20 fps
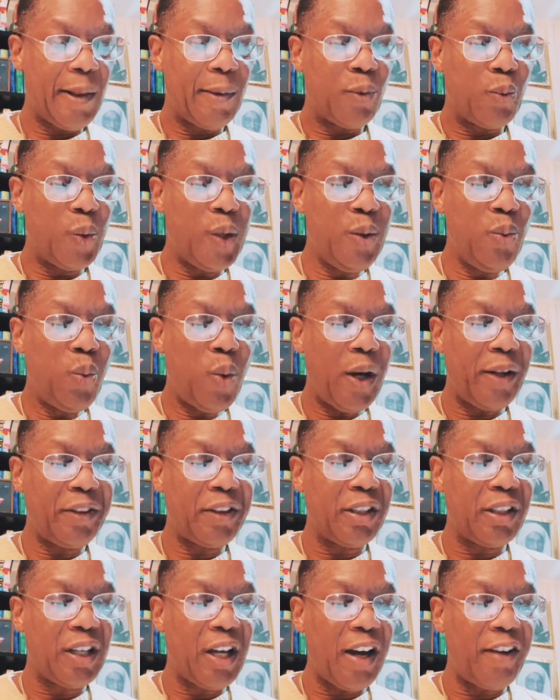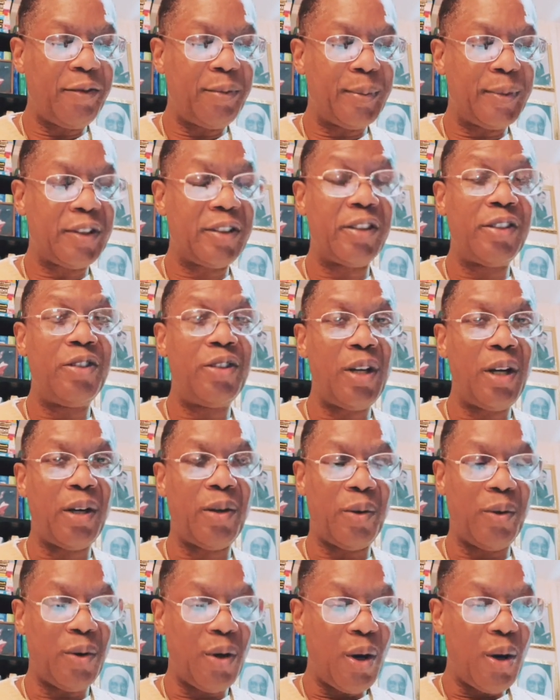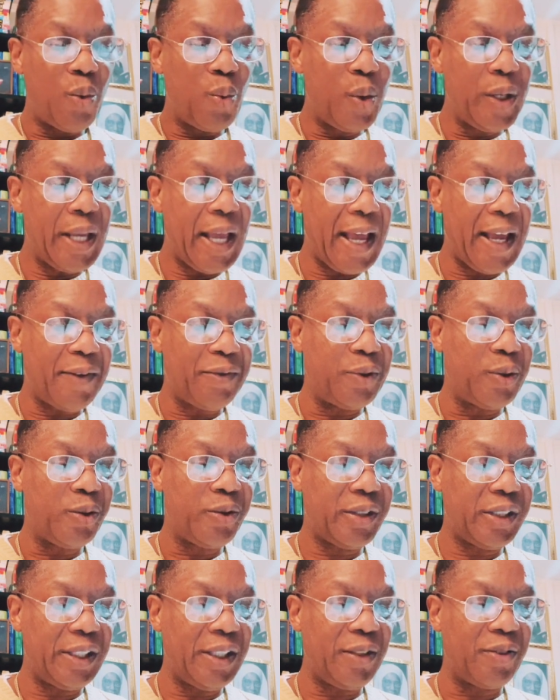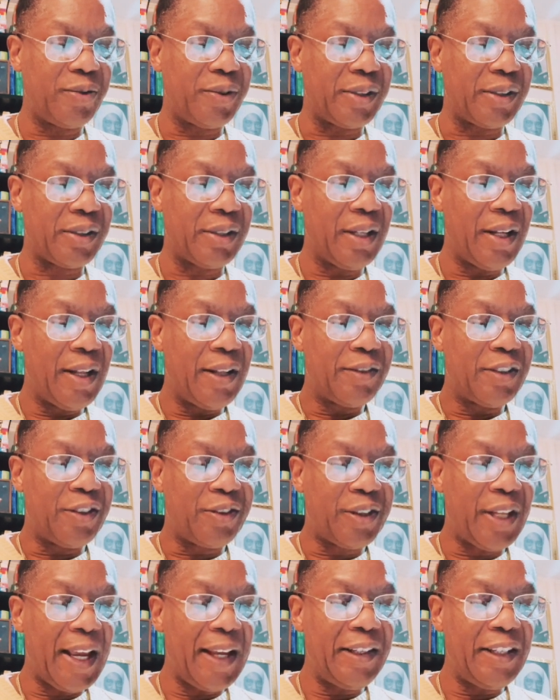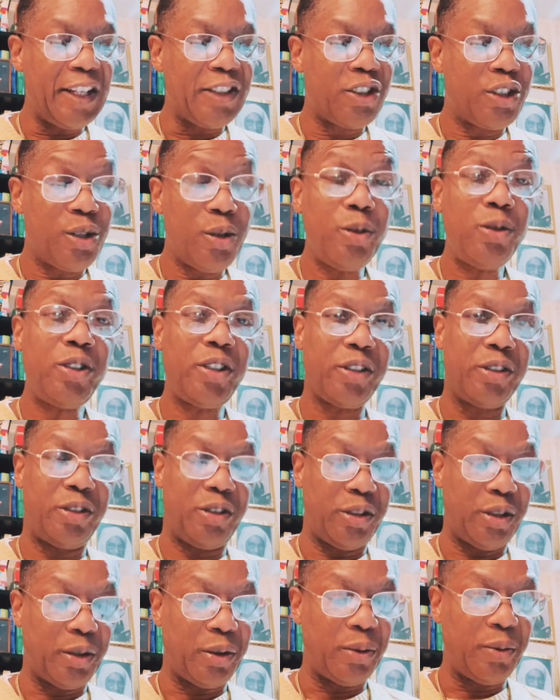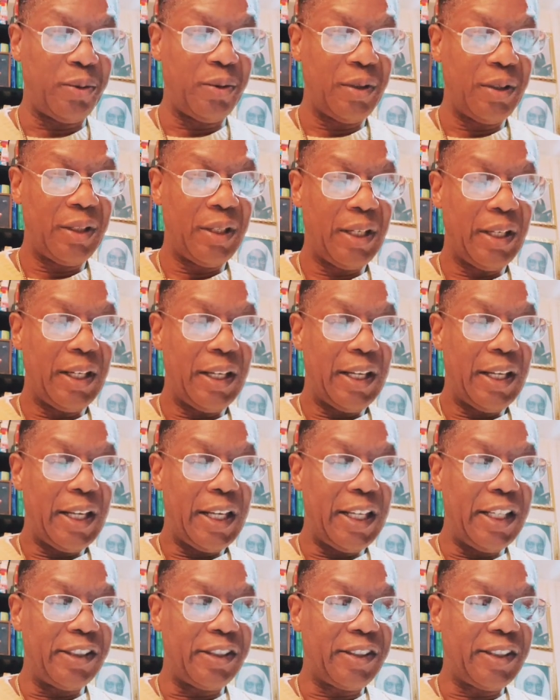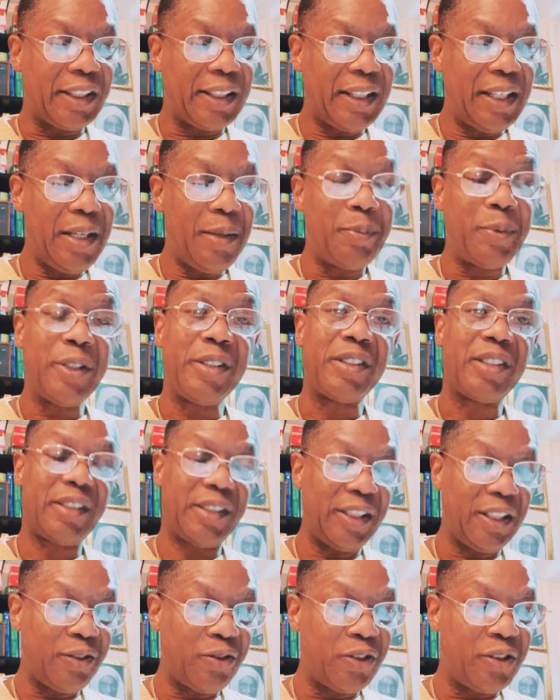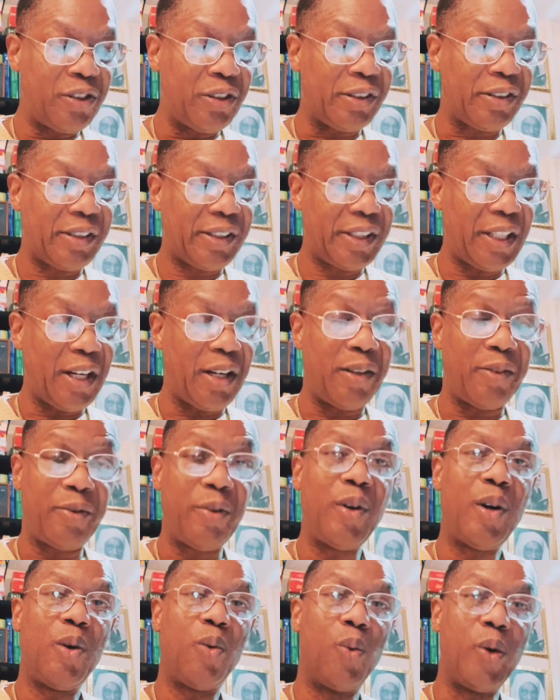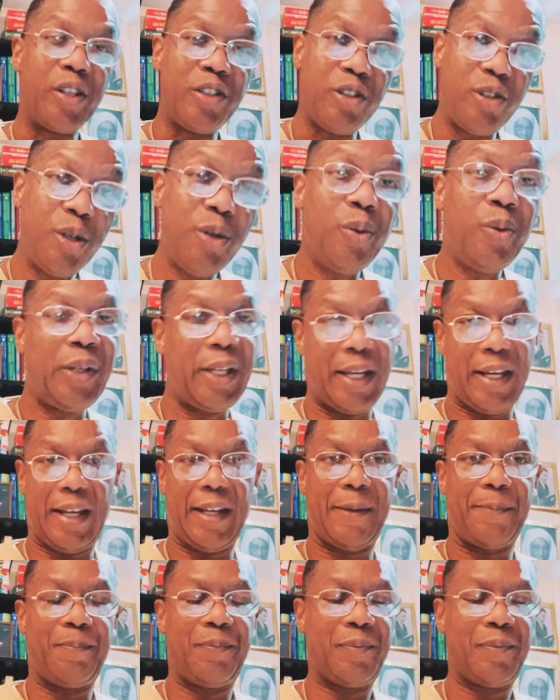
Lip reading: We want the government to know we have no secrets. The thing that you should do is to keep it a secret yourself when you can.